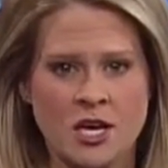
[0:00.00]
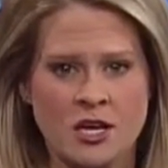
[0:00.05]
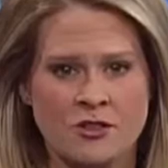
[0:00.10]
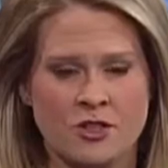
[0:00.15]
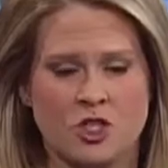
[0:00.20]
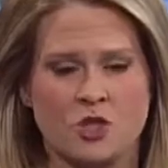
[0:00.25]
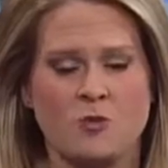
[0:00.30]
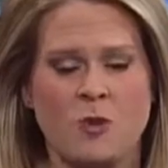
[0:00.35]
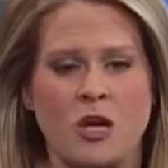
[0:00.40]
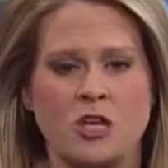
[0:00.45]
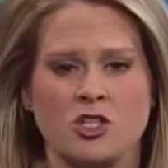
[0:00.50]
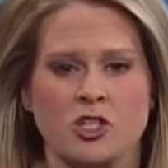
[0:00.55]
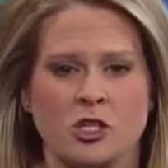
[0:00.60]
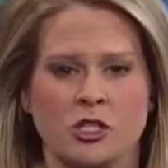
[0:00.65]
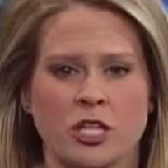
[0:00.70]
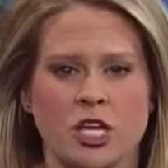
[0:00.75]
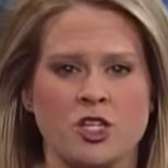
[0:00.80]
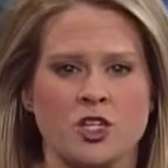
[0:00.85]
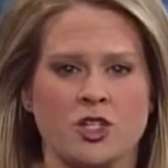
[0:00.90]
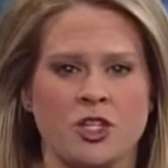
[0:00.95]
The
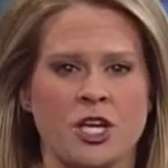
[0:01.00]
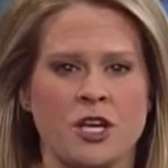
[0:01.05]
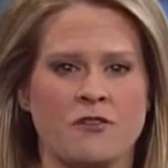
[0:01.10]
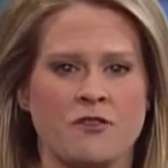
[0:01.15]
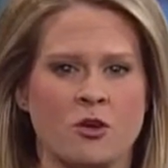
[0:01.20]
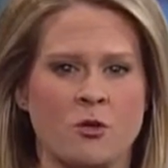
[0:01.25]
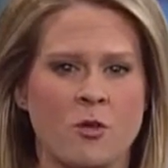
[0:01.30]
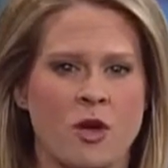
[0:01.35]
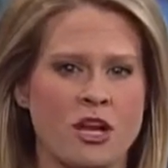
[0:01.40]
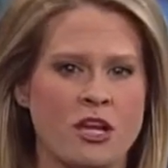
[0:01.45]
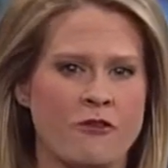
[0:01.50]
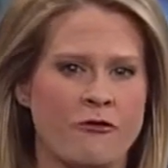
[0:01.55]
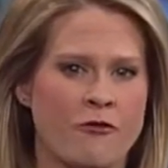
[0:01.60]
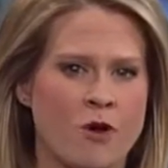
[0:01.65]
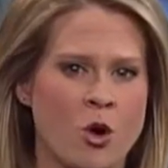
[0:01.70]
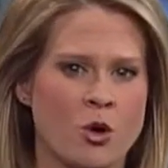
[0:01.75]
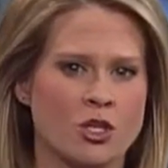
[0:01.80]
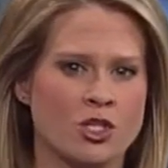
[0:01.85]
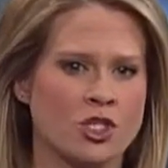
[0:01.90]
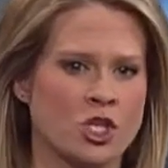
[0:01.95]
special legislative committee
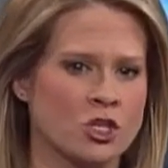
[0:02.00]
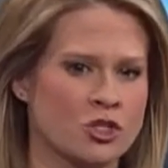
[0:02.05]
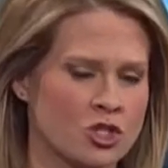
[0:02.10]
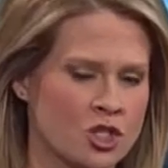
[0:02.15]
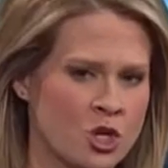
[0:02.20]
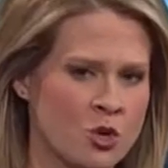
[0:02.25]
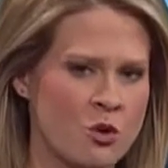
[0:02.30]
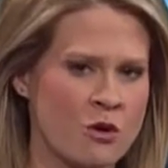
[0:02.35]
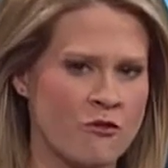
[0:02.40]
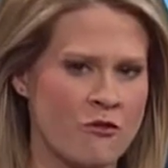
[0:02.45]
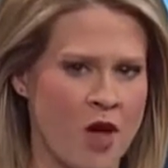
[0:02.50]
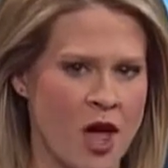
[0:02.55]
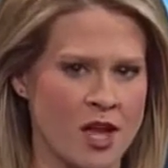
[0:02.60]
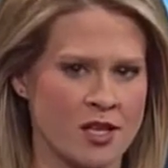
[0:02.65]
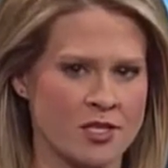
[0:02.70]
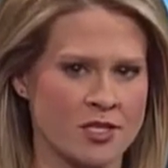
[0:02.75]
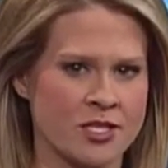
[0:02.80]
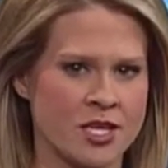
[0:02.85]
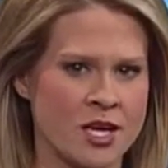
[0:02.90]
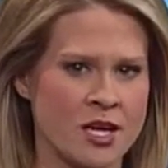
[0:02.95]
focused on two
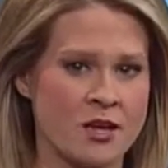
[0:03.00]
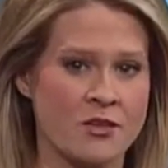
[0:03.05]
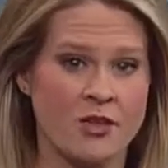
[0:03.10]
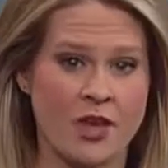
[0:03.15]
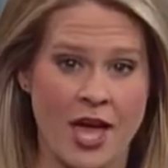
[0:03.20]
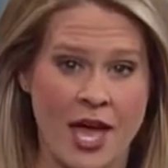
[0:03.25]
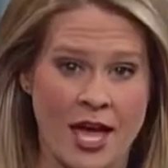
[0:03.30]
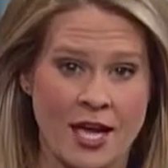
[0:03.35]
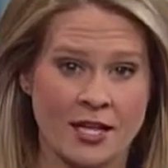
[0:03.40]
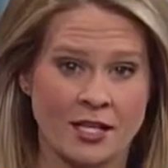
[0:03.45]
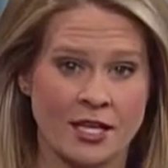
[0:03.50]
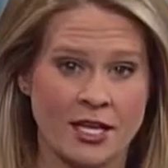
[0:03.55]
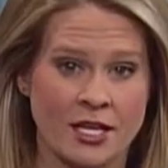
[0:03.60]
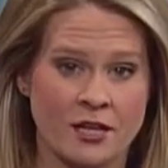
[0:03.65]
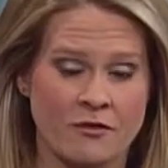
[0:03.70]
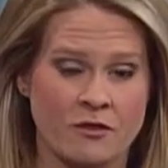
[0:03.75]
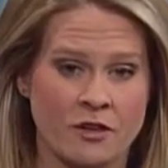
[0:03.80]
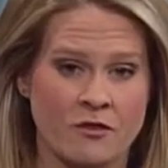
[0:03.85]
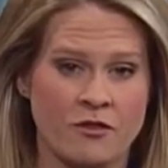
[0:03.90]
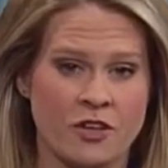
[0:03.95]
events, the handling
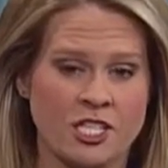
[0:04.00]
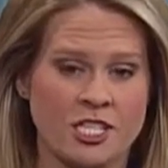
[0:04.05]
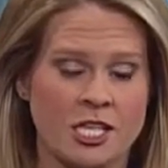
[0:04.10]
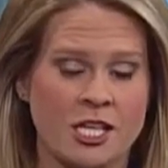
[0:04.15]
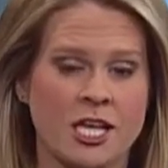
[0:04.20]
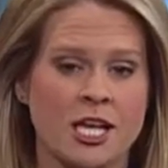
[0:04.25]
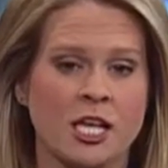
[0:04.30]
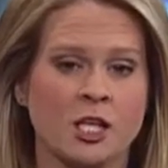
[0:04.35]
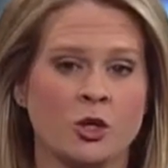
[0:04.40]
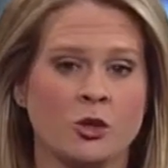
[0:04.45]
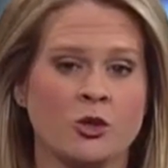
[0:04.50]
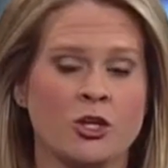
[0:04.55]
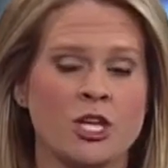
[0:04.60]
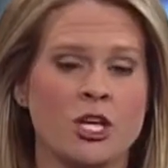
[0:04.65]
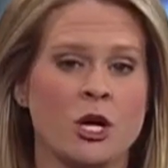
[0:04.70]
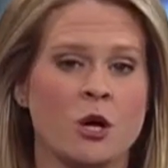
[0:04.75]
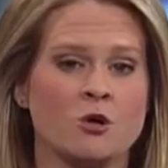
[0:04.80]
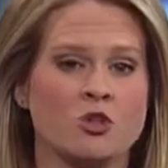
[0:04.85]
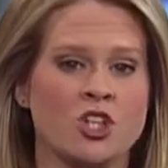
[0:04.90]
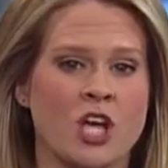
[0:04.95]
of convicted killer
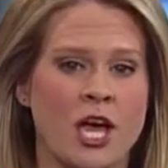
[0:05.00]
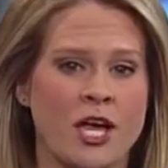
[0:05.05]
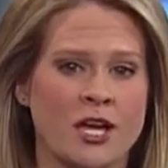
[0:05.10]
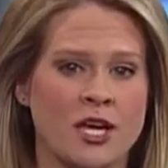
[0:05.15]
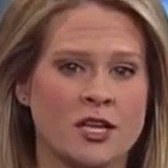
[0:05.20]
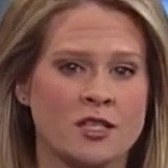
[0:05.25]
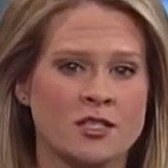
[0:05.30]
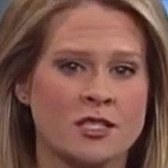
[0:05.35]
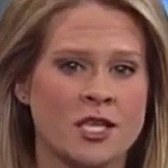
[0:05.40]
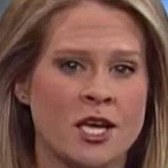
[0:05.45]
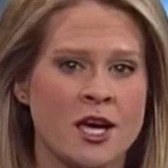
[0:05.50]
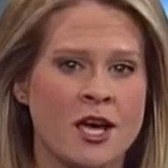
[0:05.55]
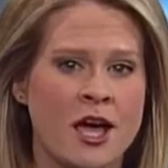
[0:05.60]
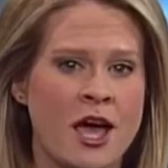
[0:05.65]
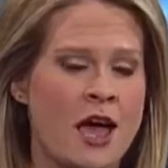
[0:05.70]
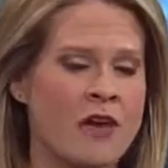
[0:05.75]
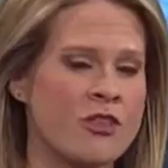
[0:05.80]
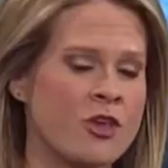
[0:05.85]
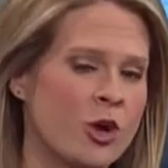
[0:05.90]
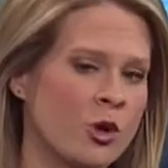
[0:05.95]
Nico Jenkins
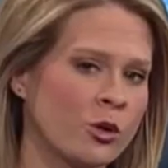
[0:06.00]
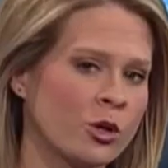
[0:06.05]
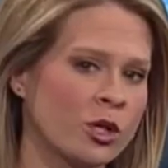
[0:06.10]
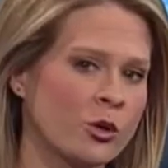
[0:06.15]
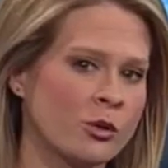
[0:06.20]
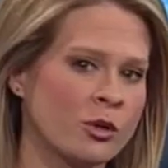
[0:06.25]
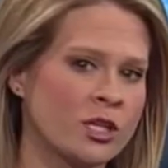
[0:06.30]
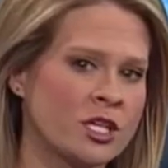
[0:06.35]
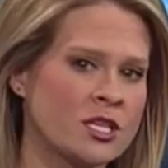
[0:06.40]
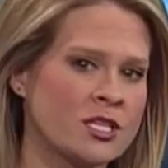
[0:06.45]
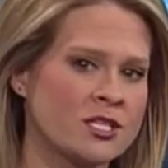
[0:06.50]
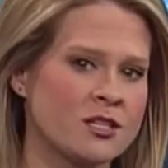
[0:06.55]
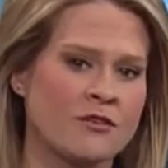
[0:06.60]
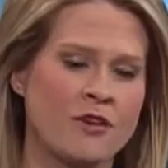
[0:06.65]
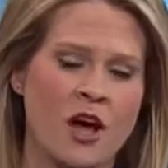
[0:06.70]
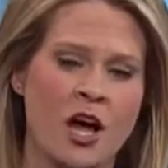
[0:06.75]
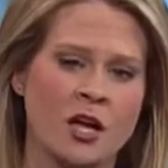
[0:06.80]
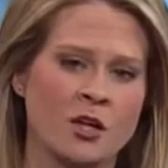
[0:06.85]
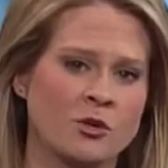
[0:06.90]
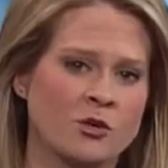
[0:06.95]
and the early release of
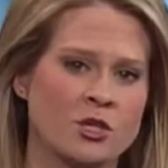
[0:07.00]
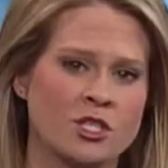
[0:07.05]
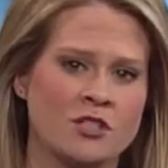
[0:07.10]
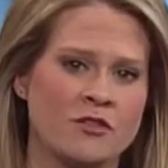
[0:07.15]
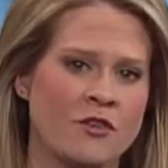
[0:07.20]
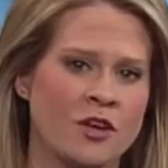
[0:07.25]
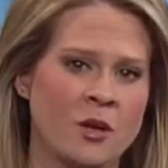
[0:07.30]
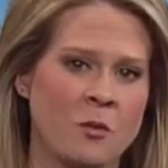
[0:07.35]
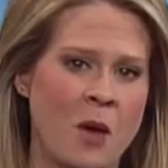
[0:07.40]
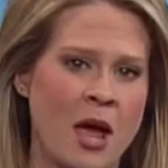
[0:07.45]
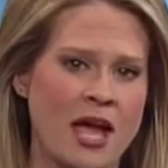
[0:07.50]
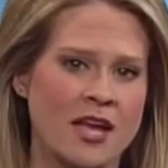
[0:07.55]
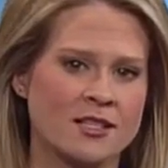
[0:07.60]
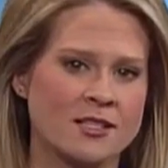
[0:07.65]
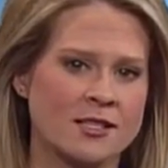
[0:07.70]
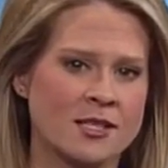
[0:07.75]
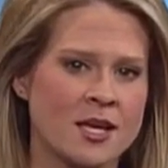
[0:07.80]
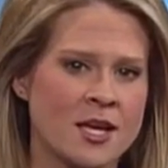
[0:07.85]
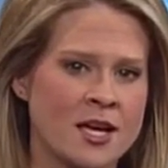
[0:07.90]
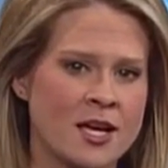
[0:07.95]
hundreds of
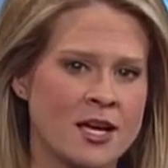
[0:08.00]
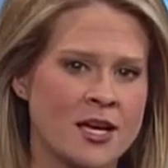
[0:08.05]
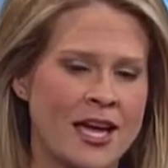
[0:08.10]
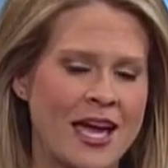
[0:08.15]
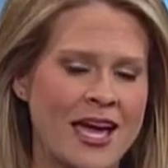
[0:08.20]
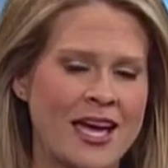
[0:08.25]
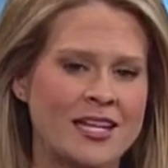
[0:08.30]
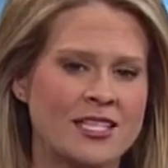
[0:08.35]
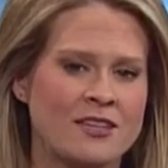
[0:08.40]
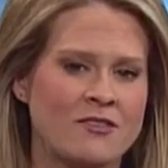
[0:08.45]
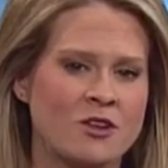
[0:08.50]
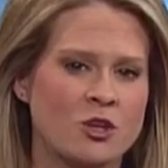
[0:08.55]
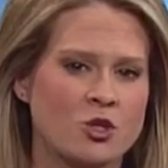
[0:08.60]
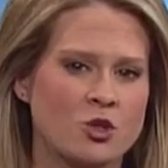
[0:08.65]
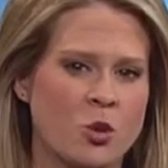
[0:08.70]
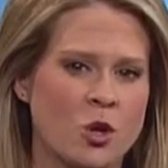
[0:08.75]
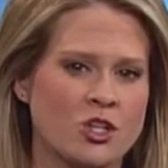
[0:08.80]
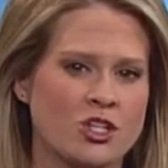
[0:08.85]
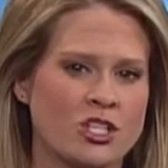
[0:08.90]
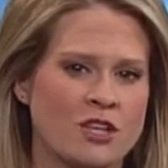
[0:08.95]
inmates. KETV News Watch